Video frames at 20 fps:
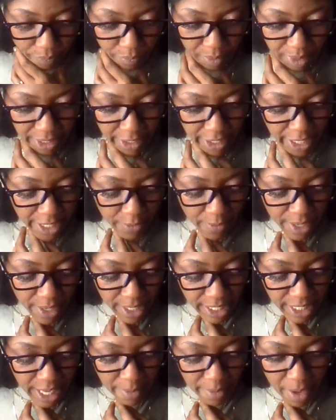But they're getting
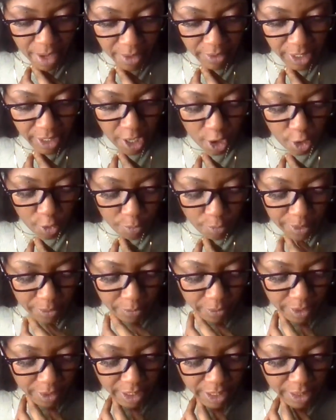ready to come out in the
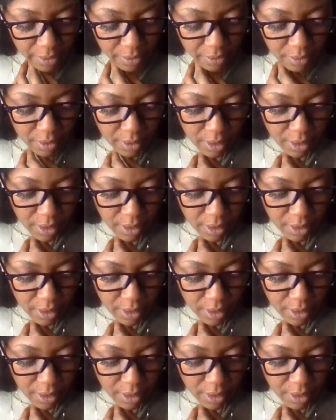open with it.